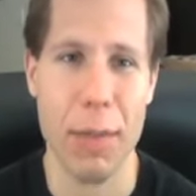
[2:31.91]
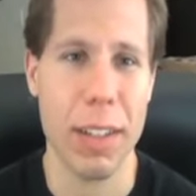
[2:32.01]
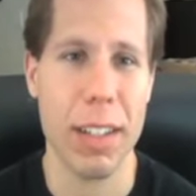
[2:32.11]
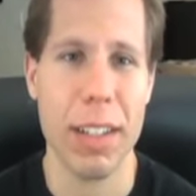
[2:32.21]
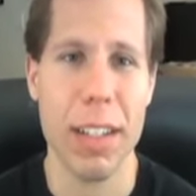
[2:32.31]

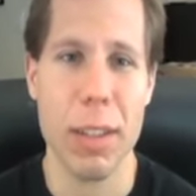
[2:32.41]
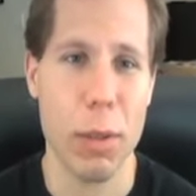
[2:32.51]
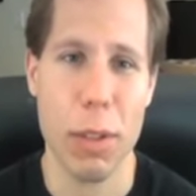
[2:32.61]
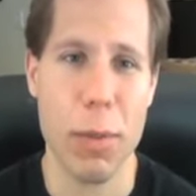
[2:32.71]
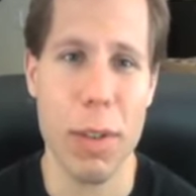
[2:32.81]
and the
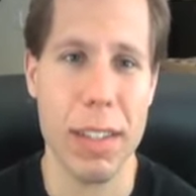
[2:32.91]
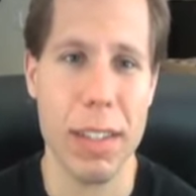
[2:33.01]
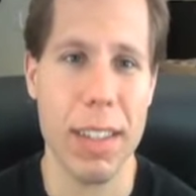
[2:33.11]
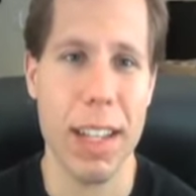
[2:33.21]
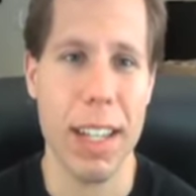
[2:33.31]
only
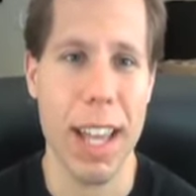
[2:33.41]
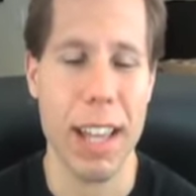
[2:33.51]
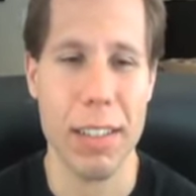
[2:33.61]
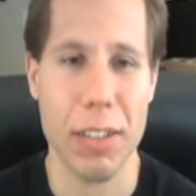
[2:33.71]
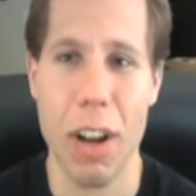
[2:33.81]
reason that he
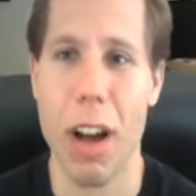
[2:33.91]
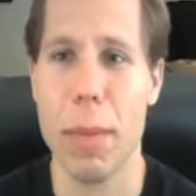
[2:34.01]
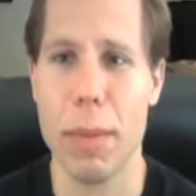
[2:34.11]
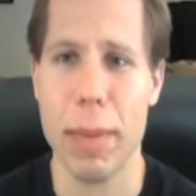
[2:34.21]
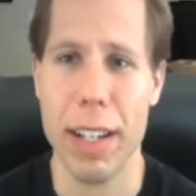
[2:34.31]
has a job
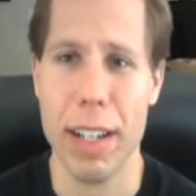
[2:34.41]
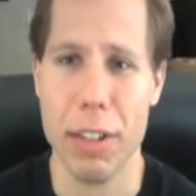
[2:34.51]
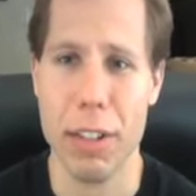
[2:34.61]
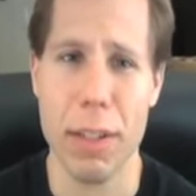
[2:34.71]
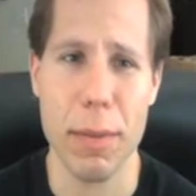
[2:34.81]
is because
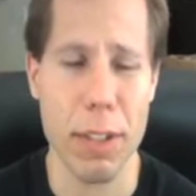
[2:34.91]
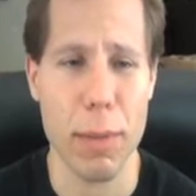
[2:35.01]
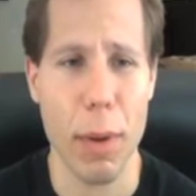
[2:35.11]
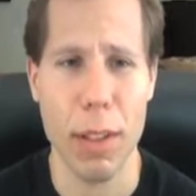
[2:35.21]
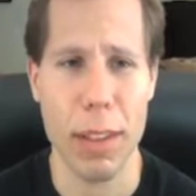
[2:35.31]
she
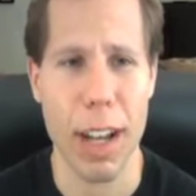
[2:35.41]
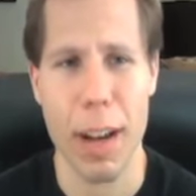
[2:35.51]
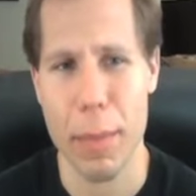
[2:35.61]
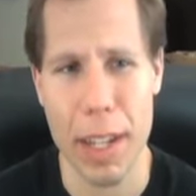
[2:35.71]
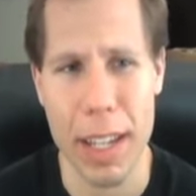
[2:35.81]
bought the
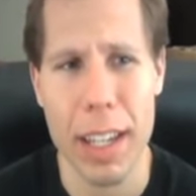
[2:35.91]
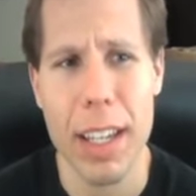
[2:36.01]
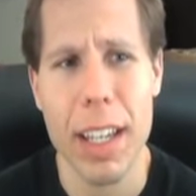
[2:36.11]
company.